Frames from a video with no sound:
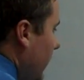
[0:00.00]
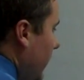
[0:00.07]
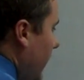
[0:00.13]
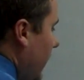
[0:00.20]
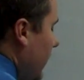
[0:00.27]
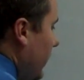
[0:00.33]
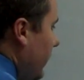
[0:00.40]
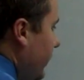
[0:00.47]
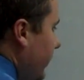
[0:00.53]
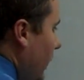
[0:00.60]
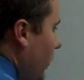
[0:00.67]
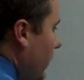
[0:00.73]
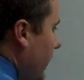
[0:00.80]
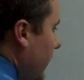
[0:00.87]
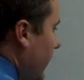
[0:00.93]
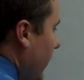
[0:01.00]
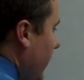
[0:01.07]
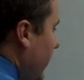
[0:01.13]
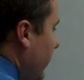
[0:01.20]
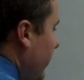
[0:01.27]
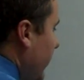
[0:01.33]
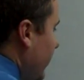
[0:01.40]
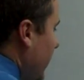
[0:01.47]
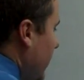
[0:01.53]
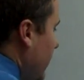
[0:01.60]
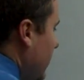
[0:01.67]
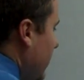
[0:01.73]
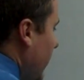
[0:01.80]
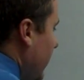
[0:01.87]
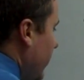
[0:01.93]
Negative 4 and negative 15
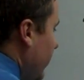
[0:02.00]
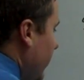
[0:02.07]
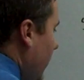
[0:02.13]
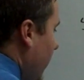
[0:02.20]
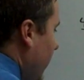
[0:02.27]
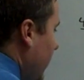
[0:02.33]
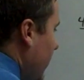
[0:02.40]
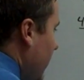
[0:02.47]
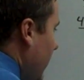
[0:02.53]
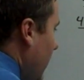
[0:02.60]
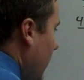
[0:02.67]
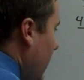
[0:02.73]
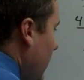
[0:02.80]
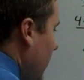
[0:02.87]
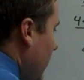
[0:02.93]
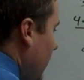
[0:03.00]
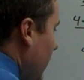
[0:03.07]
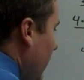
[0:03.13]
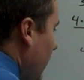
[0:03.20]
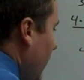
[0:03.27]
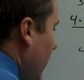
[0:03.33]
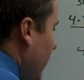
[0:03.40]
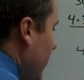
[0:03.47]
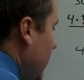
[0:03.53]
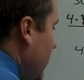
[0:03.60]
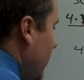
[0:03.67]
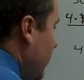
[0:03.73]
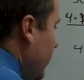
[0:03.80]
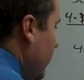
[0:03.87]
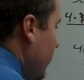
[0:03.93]
is negative 19.
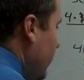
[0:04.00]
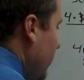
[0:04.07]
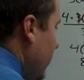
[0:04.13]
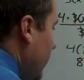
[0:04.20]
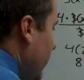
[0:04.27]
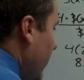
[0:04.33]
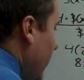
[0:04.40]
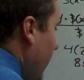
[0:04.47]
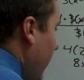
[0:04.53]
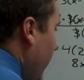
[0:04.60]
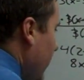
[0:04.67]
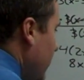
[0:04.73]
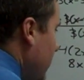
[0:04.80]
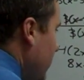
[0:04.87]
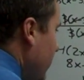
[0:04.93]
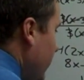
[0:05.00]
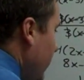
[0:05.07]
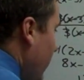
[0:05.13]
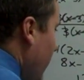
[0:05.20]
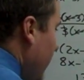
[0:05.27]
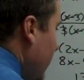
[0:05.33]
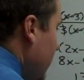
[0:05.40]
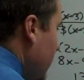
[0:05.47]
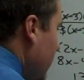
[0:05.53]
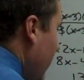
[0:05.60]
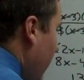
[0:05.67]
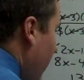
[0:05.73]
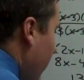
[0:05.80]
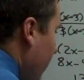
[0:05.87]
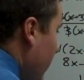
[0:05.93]
This equals 3x minus
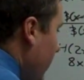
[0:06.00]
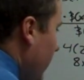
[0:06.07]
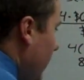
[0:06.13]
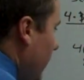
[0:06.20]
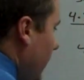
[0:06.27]
9.